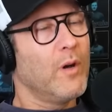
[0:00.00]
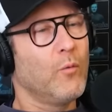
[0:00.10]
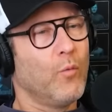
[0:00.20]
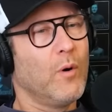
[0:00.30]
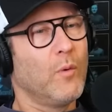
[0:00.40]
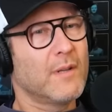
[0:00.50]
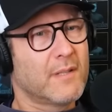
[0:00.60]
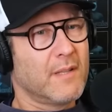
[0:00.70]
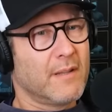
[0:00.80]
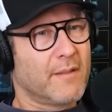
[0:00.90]
what
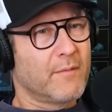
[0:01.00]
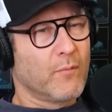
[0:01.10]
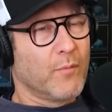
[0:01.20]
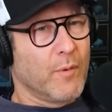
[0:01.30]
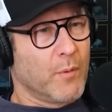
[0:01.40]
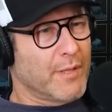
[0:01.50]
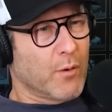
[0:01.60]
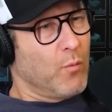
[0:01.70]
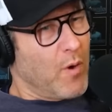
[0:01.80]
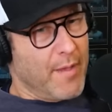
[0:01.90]
was was
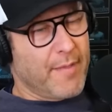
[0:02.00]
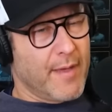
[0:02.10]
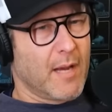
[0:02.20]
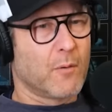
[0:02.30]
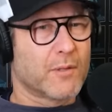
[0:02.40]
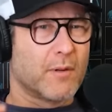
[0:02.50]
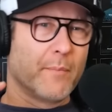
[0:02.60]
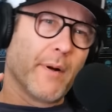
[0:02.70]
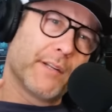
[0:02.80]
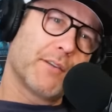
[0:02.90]
there one thing, or was it
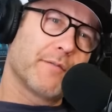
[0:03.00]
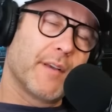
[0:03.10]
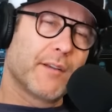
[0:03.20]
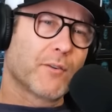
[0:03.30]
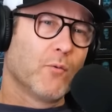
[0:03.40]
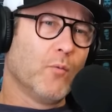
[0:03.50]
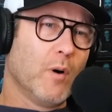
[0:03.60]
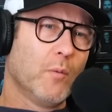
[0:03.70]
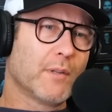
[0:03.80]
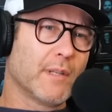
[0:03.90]
a bunch of things, or
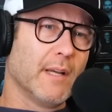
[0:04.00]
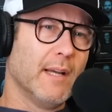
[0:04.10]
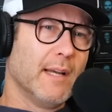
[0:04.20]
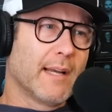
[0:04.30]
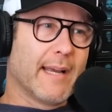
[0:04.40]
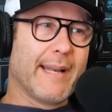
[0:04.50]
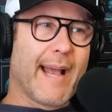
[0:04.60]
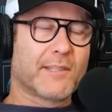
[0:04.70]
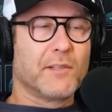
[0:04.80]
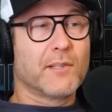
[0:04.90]
what was the
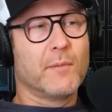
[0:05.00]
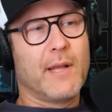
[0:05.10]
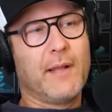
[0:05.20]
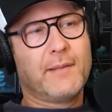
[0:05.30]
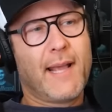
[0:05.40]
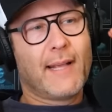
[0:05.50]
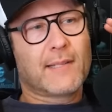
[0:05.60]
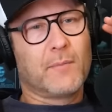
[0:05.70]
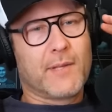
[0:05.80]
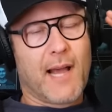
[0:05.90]
connection? It
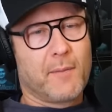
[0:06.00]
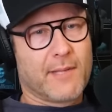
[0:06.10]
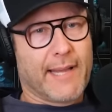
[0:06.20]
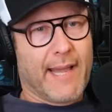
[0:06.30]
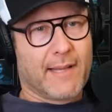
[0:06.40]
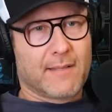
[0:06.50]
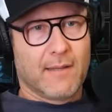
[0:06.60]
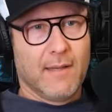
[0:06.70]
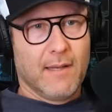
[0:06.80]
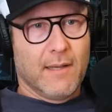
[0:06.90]
takes sometimes, I
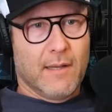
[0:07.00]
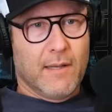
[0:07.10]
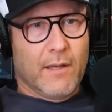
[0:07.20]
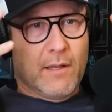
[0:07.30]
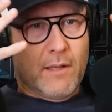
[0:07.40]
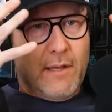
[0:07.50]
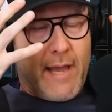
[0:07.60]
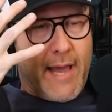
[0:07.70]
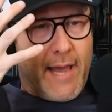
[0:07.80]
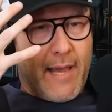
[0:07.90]
guess,
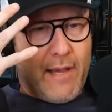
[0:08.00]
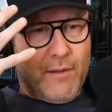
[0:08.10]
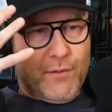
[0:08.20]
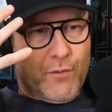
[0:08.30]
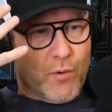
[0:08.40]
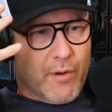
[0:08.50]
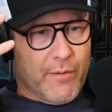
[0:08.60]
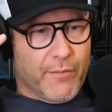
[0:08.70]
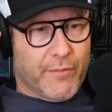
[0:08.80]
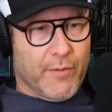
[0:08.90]
a sort
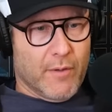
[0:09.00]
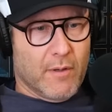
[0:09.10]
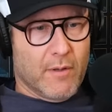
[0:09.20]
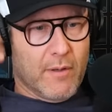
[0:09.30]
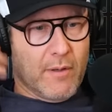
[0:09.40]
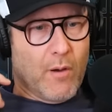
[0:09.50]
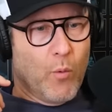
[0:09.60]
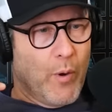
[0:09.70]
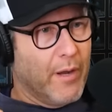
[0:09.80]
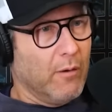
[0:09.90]
of
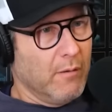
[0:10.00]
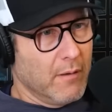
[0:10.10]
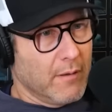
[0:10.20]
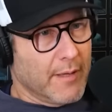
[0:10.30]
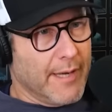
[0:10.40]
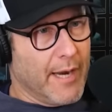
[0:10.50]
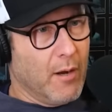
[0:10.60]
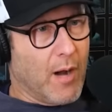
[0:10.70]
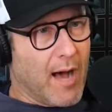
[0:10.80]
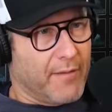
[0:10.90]
a will, you
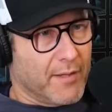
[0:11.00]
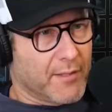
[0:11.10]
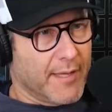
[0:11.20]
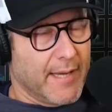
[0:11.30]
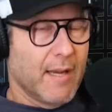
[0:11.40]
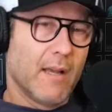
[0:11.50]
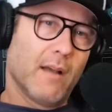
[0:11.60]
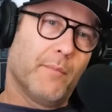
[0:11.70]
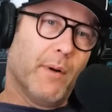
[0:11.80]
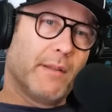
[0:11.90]
know, obviously.
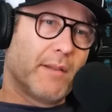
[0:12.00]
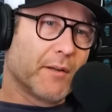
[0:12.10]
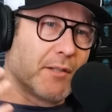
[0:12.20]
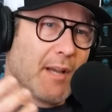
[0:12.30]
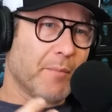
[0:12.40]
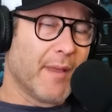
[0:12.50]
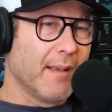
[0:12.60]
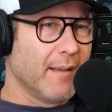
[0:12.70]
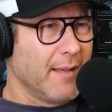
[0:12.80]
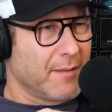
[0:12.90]
But there's
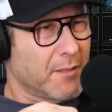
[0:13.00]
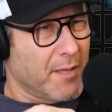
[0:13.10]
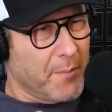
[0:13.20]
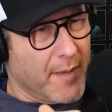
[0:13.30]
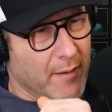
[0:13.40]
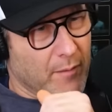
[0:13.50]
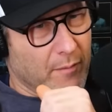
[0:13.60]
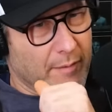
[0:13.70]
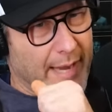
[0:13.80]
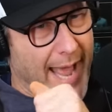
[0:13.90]
something, is there something
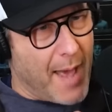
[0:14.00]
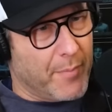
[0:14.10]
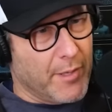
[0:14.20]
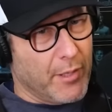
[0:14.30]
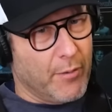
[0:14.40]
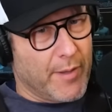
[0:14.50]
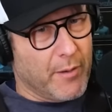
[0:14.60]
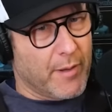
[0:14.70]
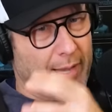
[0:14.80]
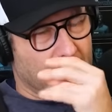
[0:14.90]
that happened to you
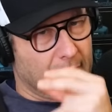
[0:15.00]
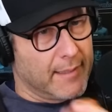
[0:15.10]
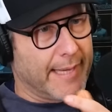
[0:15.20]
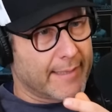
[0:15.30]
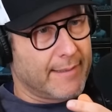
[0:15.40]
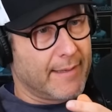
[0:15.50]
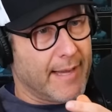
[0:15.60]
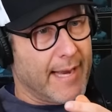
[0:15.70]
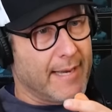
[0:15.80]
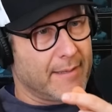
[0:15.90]
that it clicked
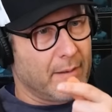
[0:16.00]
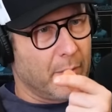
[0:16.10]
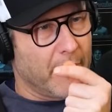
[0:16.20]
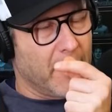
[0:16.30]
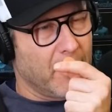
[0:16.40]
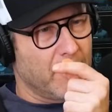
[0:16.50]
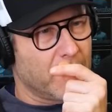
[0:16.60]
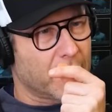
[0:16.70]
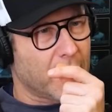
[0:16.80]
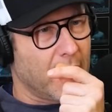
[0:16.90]
and you
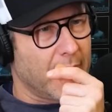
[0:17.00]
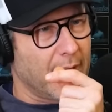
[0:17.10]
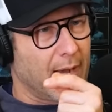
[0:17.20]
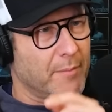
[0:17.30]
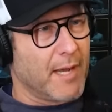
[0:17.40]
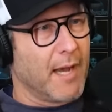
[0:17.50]
just thought, I'm